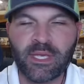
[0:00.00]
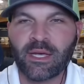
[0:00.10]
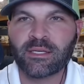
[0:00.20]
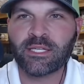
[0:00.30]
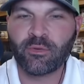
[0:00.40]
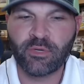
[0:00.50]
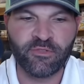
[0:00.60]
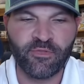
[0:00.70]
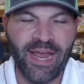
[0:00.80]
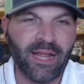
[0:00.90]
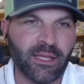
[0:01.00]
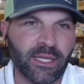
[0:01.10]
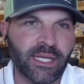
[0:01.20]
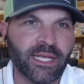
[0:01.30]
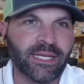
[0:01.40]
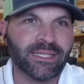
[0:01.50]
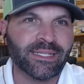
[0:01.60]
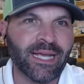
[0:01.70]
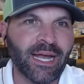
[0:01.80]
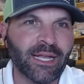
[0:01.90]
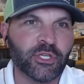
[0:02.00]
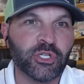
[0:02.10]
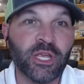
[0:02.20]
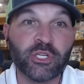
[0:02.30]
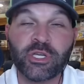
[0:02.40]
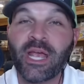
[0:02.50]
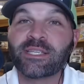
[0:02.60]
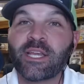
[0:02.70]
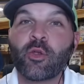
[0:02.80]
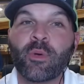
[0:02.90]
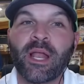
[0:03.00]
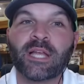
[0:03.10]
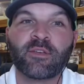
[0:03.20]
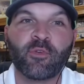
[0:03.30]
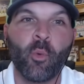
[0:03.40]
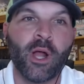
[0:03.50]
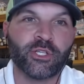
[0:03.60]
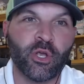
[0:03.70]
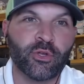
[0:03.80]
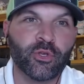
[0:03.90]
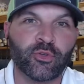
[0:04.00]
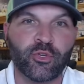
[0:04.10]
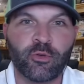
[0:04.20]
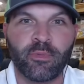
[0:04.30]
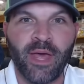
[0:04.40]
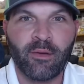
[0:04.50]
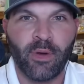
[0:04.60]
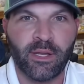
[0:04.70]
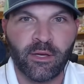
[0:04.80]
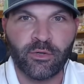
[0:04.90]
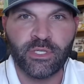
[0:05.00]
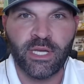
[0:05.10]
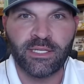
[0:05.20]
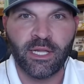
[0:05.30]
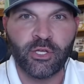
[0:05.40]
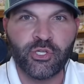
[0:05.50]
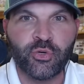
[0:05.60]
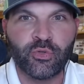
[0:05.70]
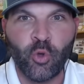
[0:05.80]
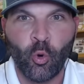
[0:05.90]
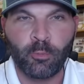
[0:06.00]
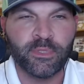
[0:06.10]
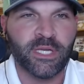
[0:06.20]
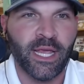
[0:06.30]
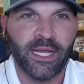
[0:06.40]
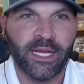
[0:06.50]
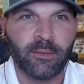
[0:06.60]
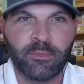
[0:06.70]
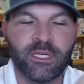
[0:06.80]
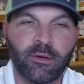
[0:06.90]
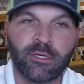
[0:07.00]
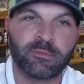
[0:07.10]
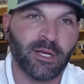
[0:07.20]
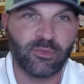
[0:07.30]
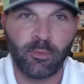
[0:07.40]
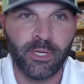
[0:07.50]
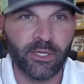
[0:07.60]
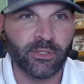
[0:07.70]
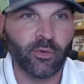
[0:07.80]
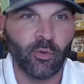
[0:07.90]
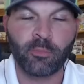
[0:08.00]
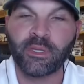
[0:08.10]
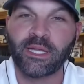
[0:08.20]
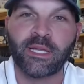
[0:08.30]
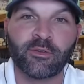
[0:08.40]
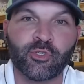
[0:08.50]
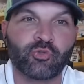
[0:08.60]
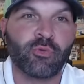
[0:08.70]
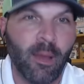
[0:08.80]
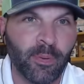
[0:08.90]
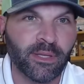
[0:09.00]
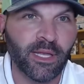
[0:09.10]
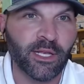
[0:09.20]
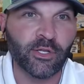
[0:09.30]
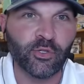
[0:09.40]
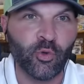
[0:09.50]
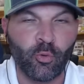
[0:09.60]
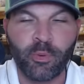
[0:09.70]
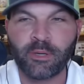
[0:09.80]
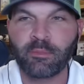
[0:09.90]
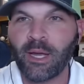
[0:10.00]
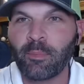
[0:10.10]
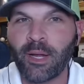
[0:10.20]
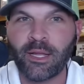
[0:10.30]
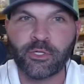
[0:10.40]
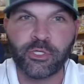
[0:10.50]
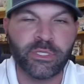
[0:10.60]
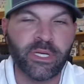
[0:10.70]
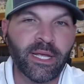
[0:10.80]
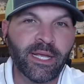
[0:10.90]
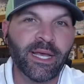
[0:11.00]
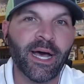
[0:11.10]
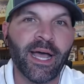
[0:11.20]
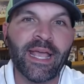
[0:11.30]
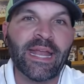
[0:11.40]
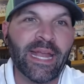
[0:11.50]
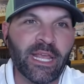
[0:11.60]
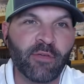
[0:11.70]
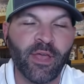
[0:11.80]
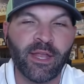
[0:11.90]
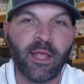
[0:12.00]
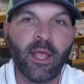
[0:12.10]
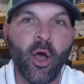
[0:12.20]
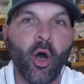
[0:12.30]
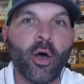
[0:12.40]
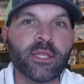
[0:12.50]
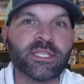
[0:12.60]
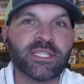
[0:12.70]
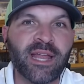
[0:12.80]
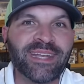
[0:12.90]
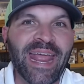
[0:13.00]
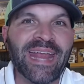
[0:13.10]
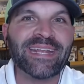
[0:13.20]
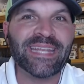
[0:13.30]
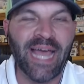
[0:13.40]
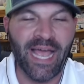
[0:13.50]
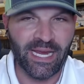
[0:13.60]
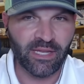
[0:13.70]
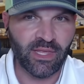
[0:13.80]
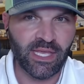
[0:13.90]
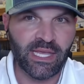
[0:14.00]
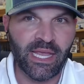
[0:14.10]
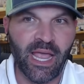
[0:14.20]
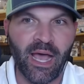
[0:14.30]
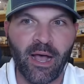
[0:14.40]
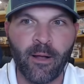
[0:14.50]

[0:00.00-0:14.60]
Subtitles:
the series finale in College Station. Yes, I do realize if you're watching on YouTube, that right there says LSU dorps A&M series. Might as well be a dorp, but they did drop it. They didn't dorp it. My apologies. In any event, on Sunday night, the